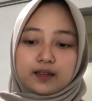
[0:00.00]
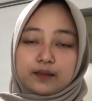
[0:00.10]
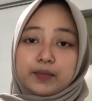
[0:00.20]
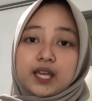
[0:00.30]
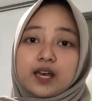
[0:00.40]

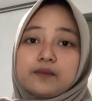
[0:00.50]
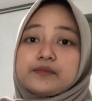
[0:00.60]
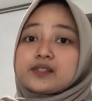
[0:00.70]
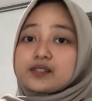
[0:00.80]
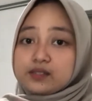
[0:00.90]

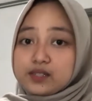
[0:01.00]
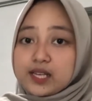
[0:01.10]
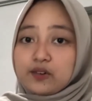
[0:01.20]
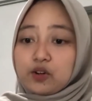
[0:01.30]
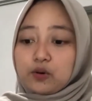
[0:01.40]
becomes
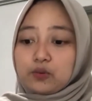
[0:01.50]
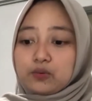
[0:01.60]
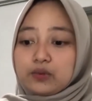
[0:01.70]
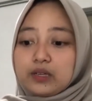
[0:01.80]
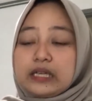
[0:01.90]
zero,
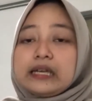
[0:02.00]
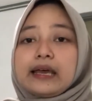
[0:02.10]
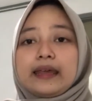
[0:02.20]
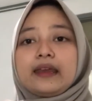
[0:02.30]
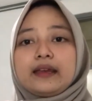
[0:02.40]

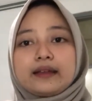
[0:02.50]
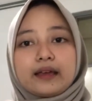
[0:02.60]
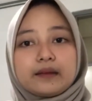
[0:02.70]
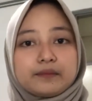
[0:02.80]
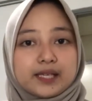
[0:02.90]
and it
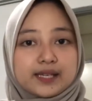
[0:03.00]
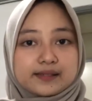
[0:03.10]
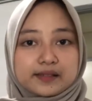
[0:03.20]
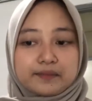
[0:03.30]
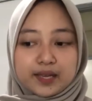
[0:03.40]
can be
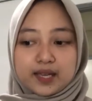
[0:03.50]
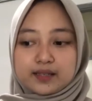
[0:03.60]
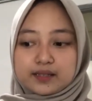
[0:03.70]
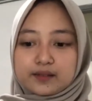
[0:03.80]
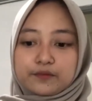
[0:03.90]

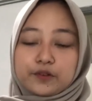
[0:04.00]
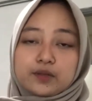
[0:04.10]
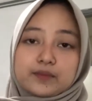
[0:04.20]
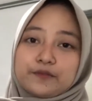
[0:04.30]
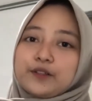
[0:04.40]
estimated
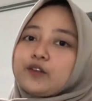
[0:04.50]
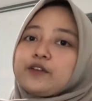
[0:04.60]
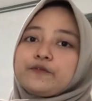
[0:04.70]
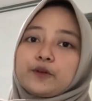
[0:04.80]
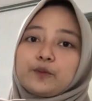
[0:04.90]
from the
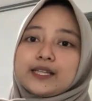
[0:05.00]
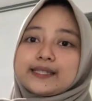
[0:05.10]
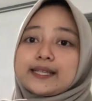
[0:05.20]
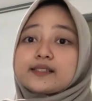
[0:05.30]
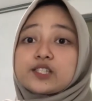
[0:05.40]
following formula
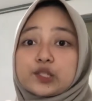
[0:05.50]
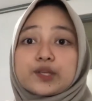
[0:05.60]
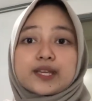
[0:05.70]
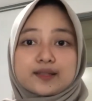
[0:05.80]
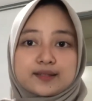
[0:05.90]
that you
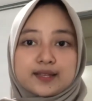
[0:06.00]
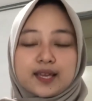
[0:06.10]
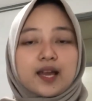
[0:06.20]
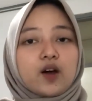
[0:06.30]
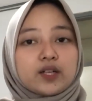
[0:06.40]
can
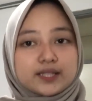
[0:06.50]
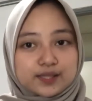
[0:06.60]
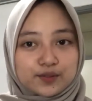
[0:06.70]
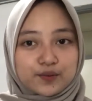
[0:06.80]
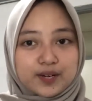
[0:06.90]
see on the
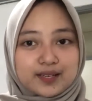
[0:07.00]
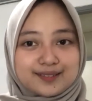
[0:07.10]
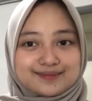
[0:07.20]
screen.